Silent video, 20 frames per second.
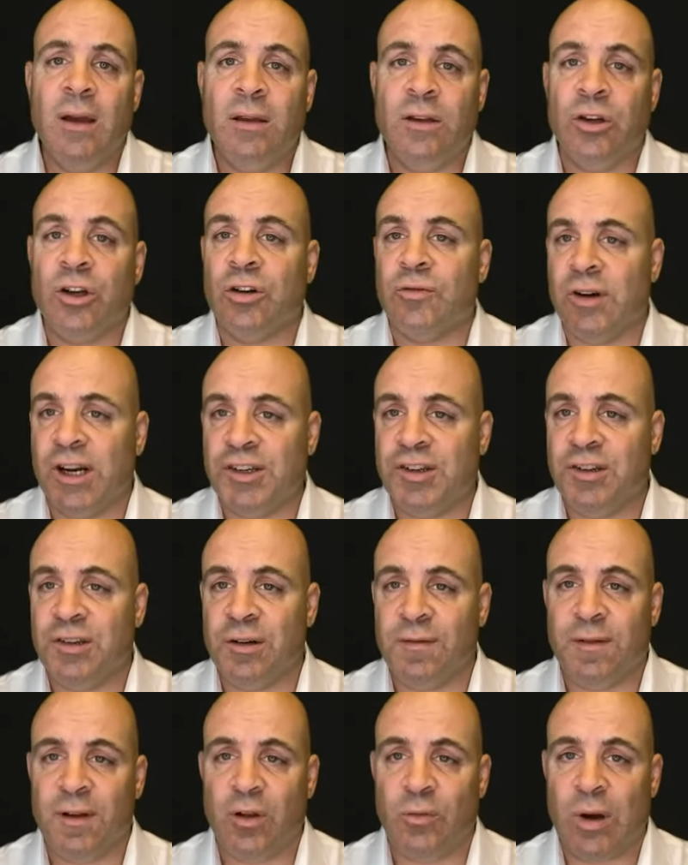You can
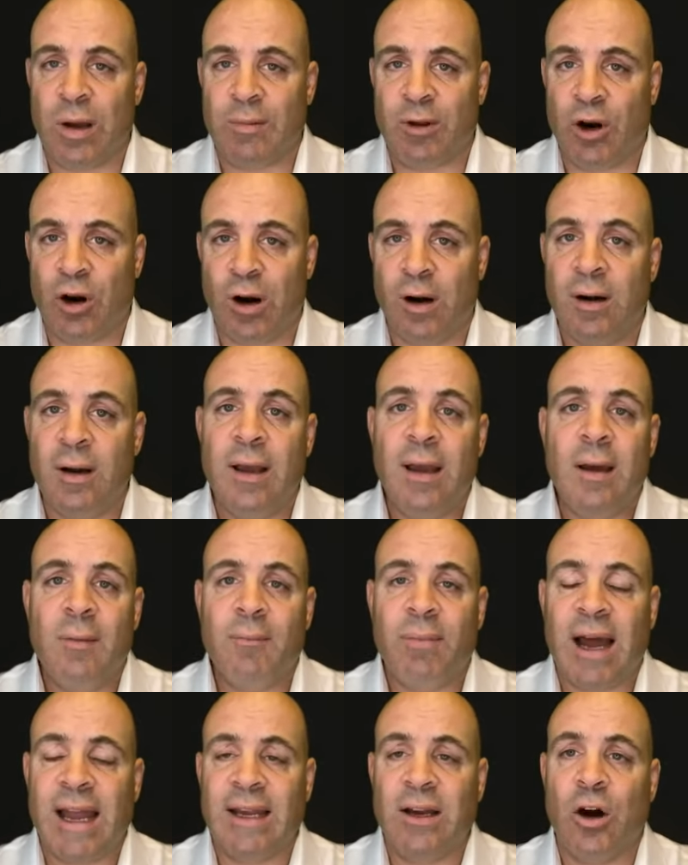register for the webinar
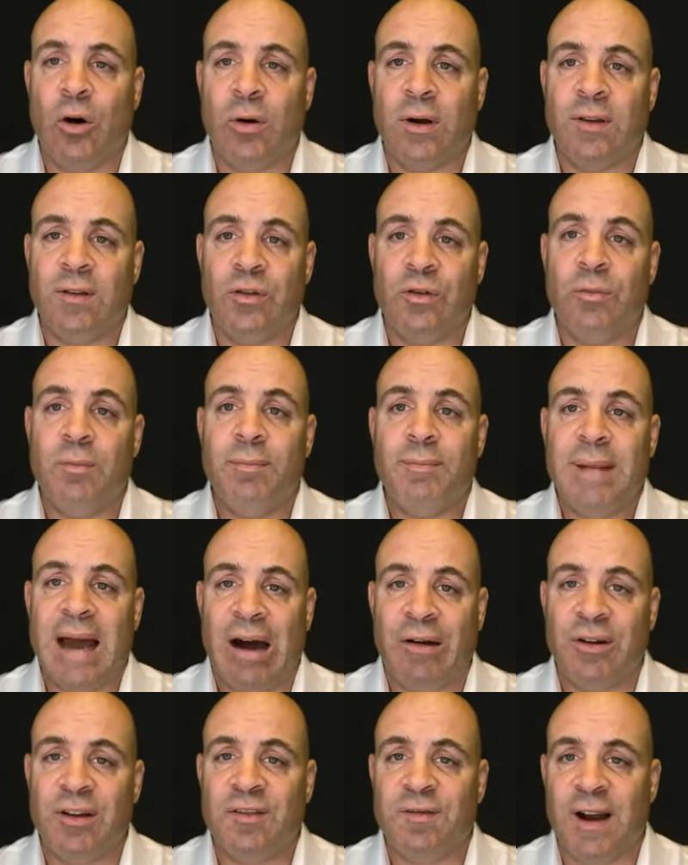by going to
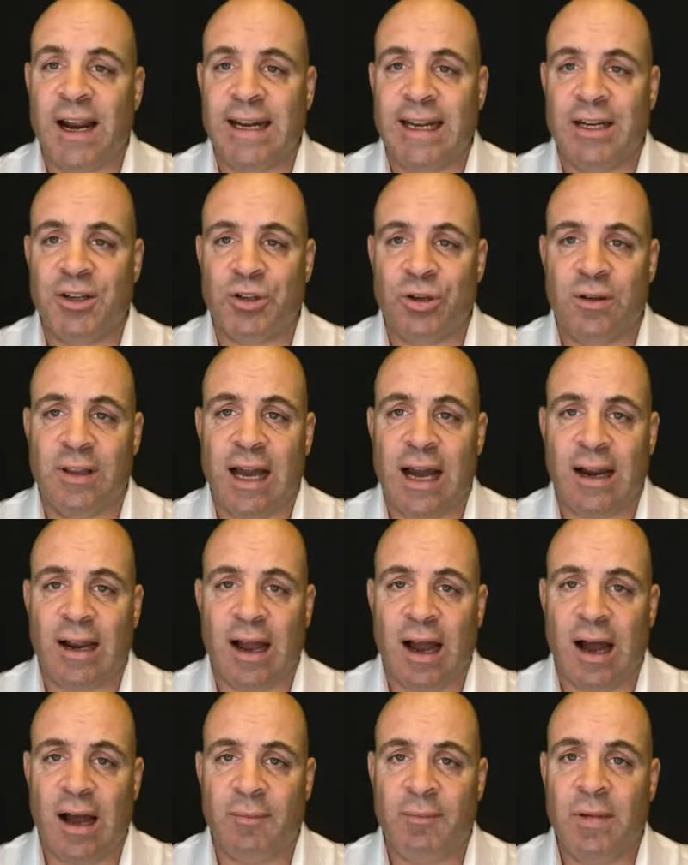bowdis financial dot
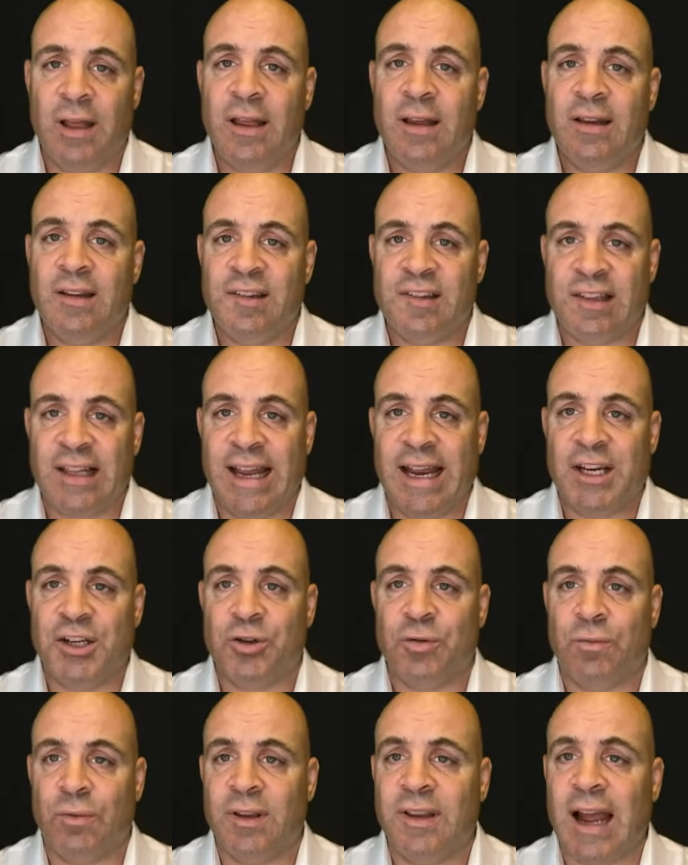com
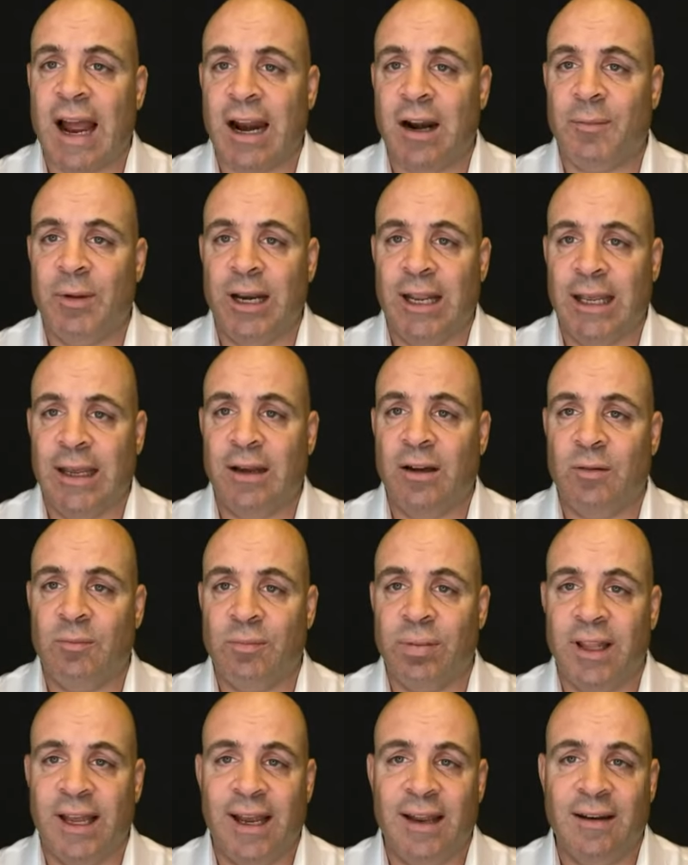slash retirement
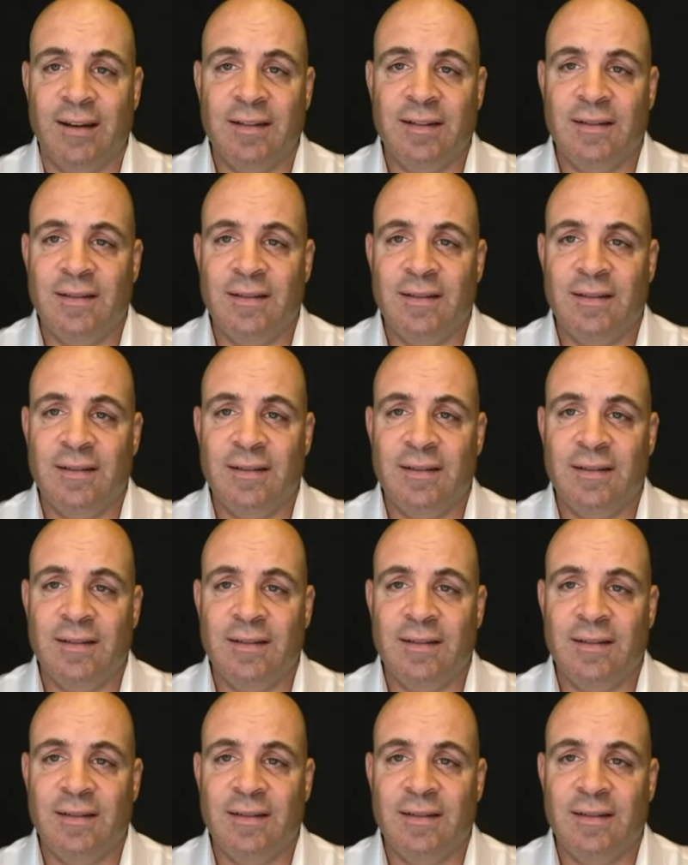income plan.